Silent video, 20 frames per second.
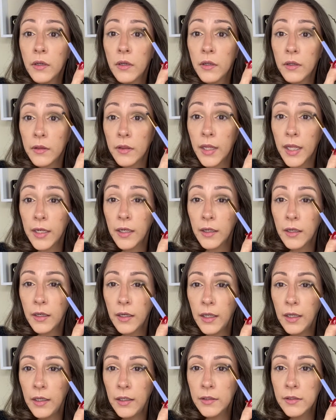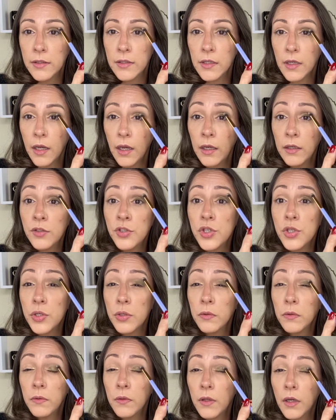that leans into
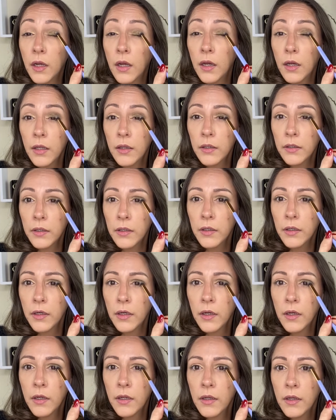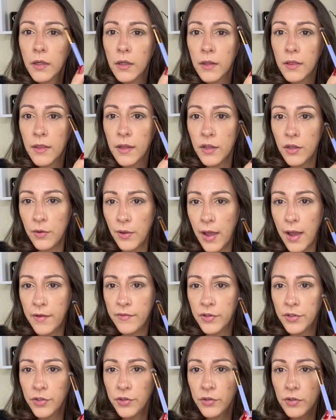the color that you have on
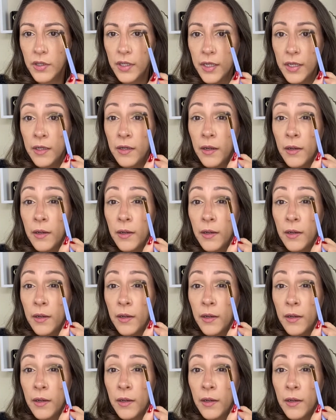your lid,